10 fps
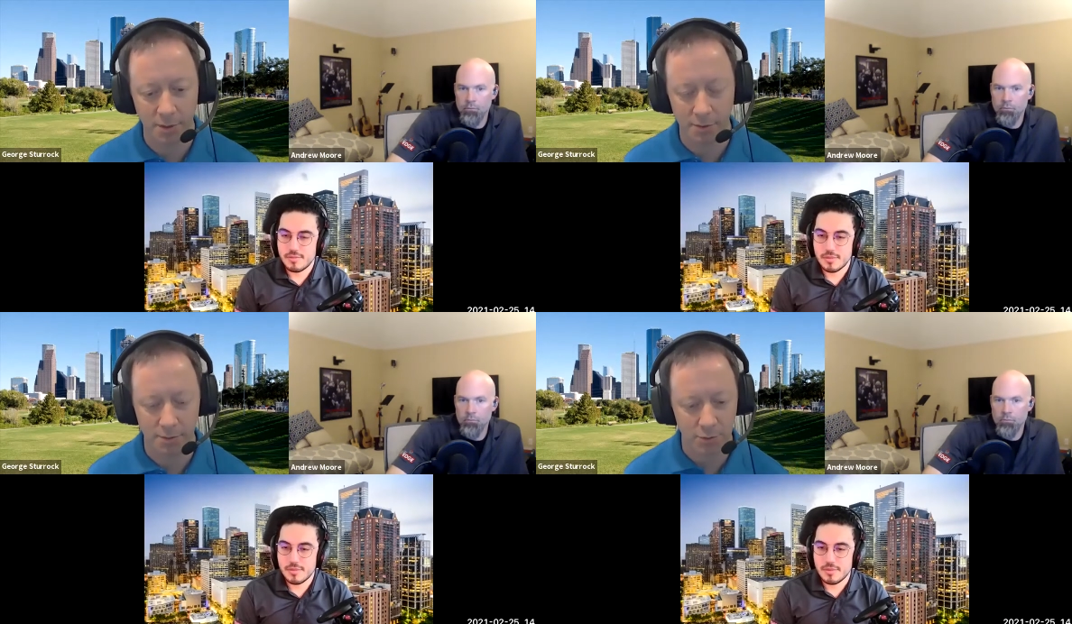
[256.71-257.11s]

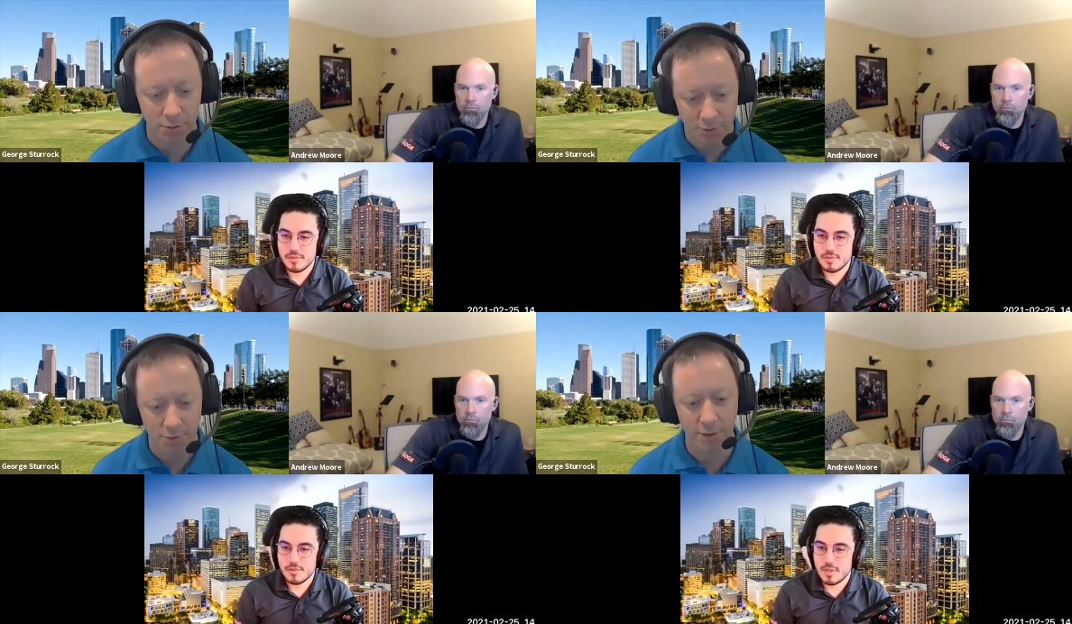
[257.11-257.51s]
Speaker 1: about the
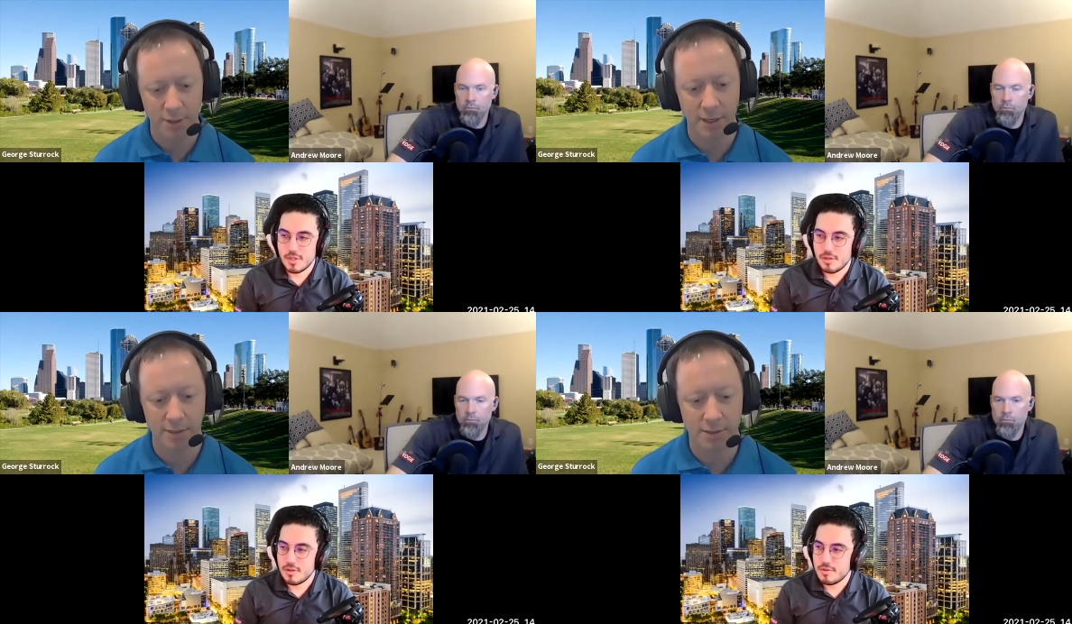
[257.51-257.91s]
structure of
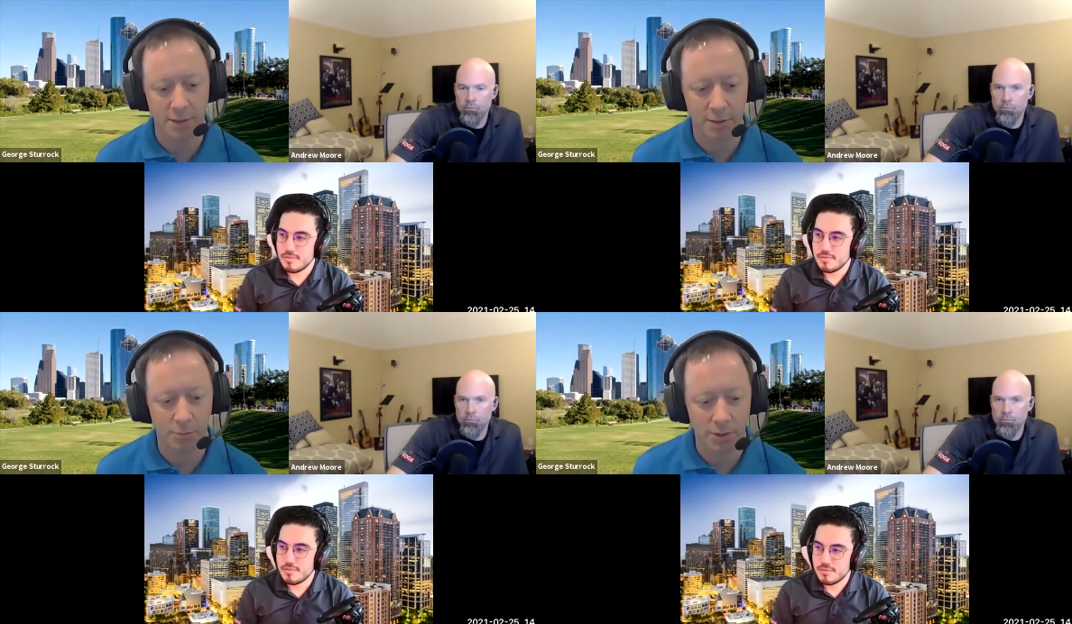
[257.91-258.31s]
the case
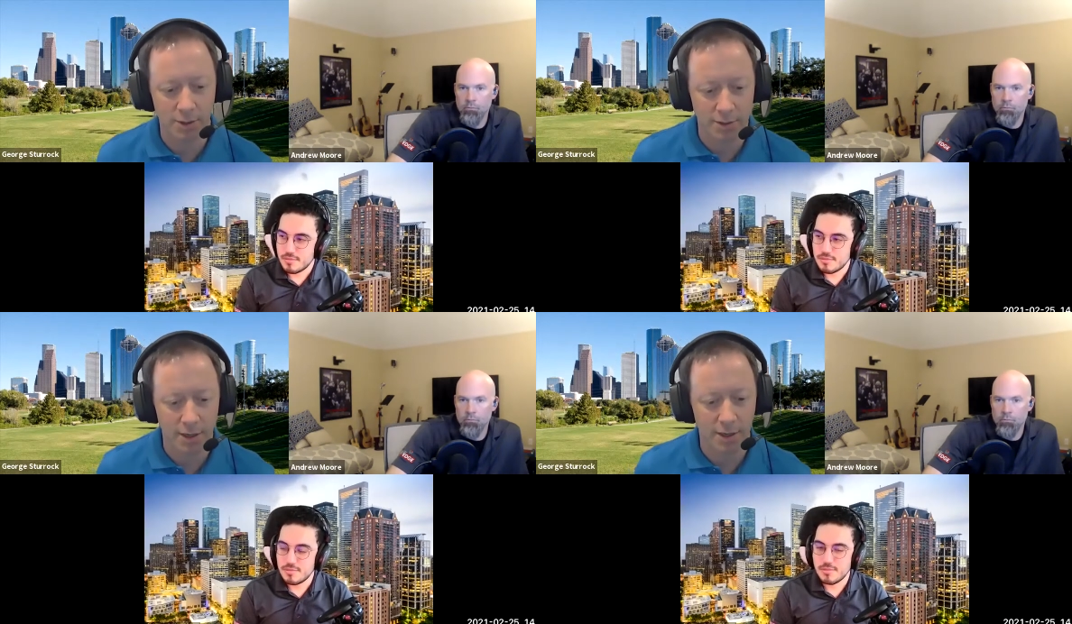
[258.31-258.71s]
study, what
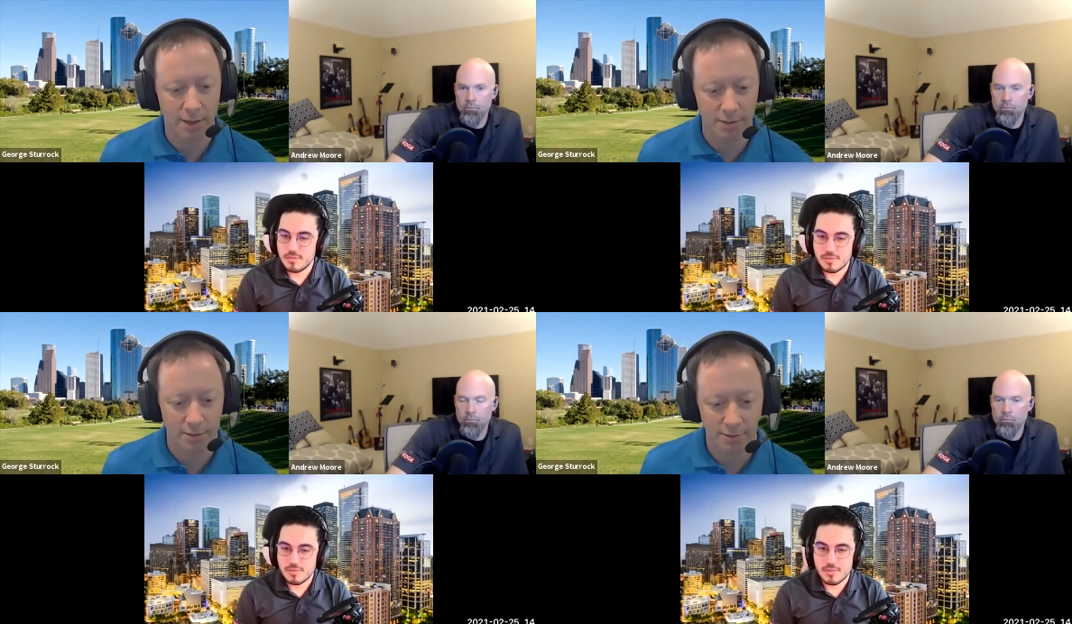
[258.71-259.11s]
it's
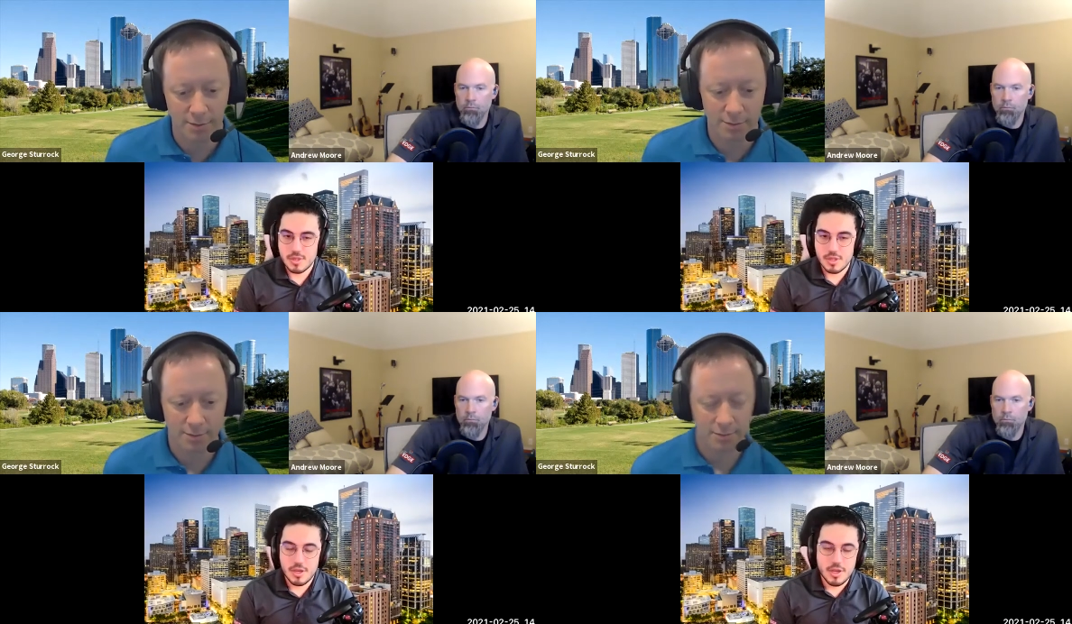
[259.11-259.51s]
like.
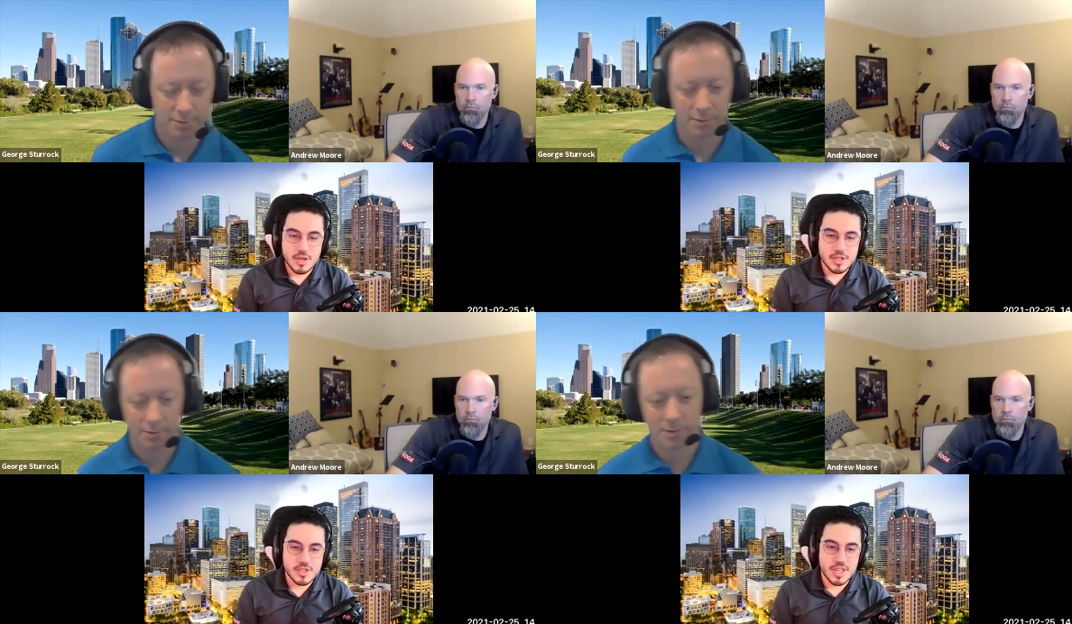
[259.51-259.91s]

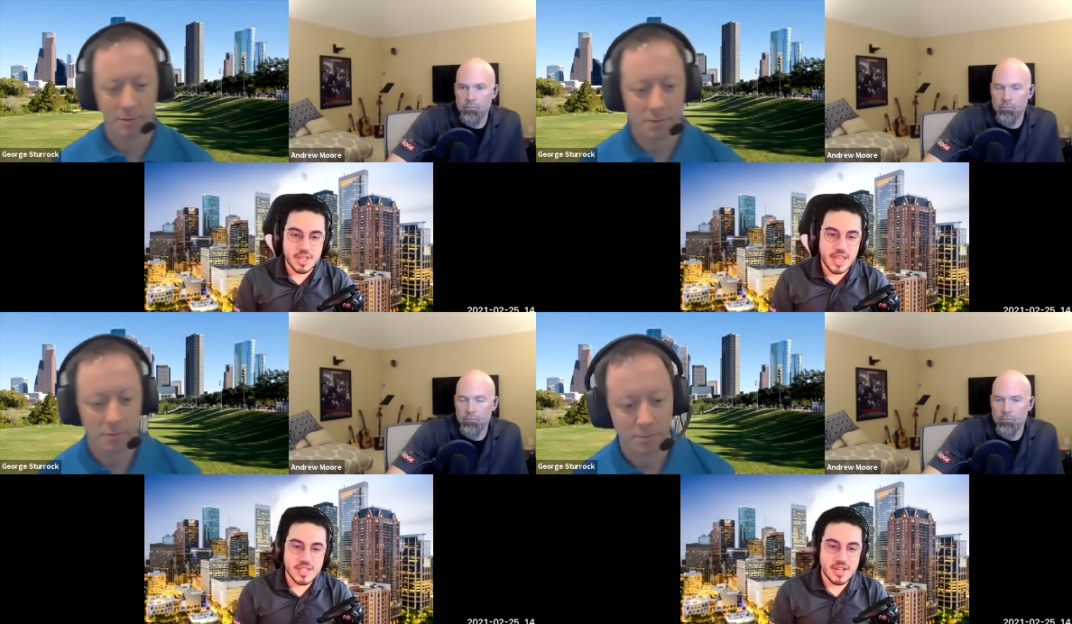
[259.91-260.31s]
Speaker 2: So the
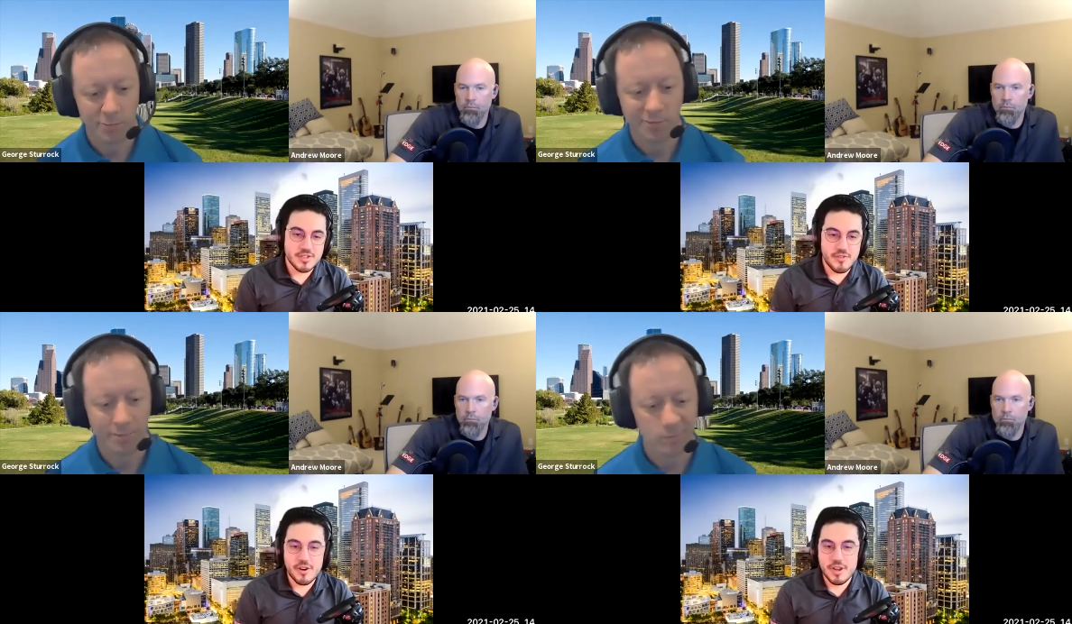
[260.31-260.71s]
case
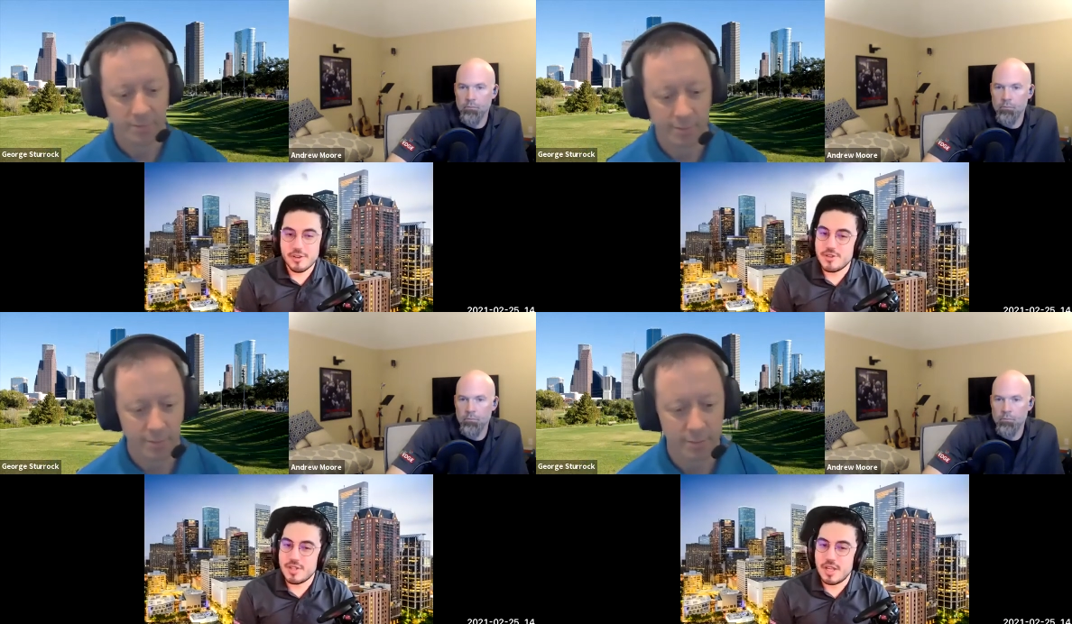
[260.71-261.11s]
studies are very
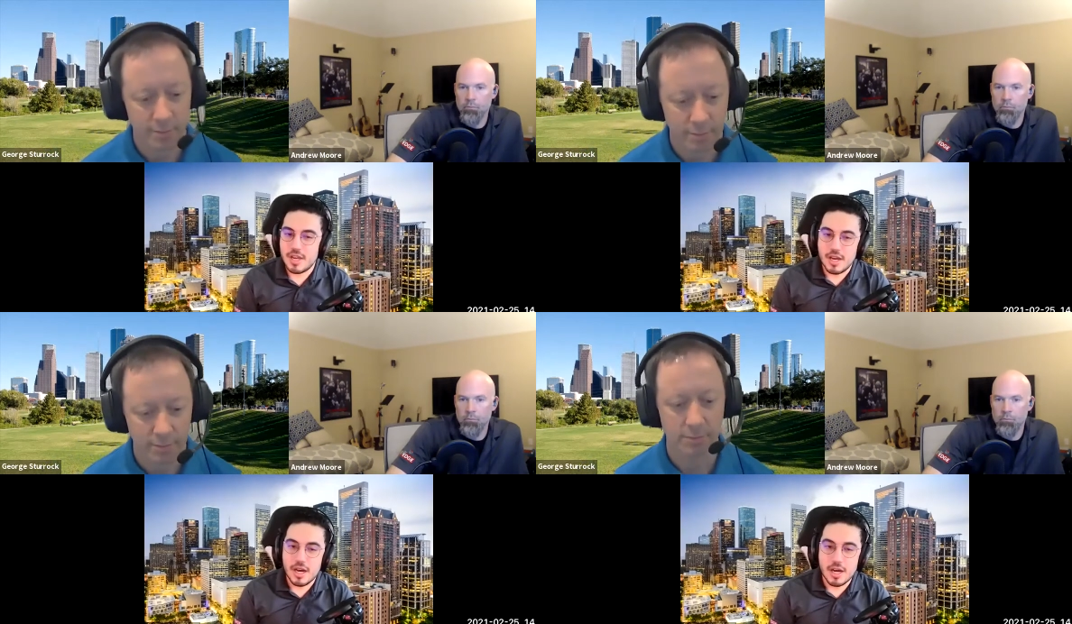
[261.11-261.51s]

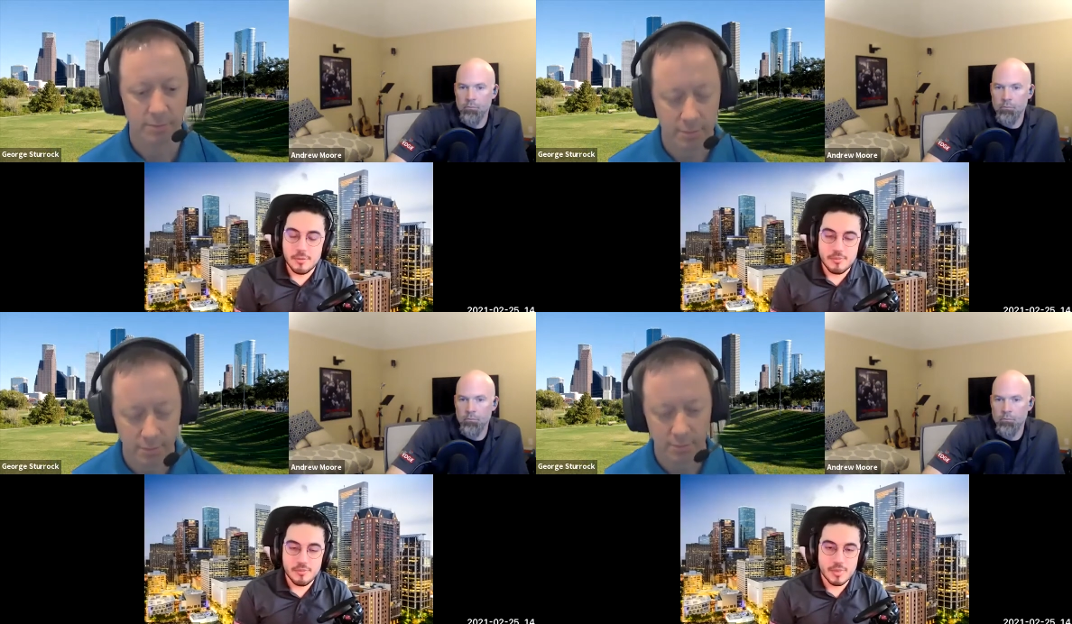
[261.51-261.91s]
interesting.
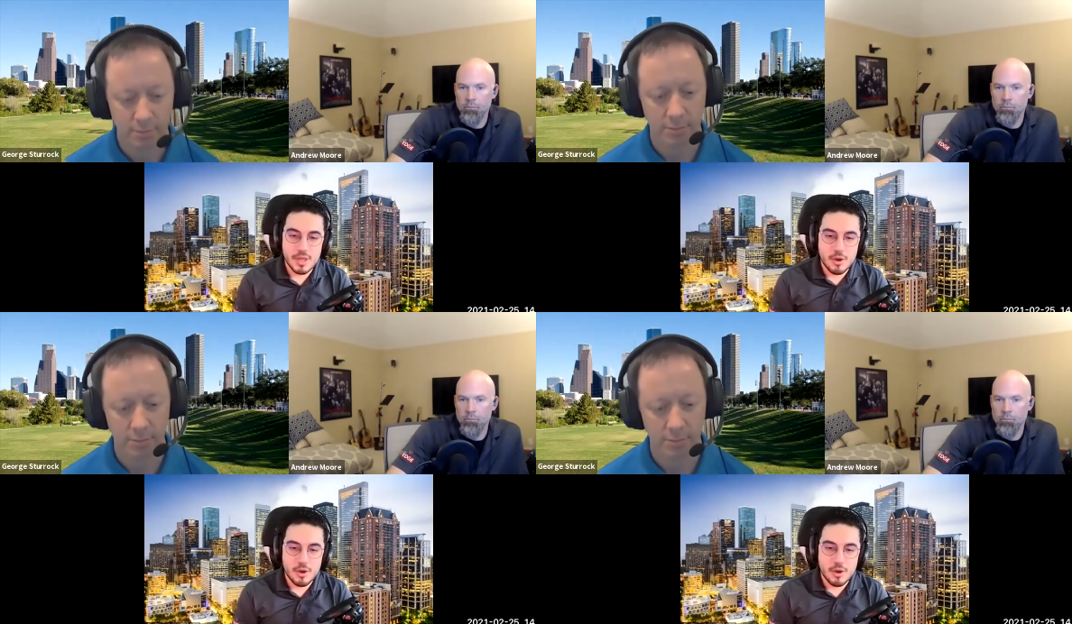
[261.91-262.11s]
Um,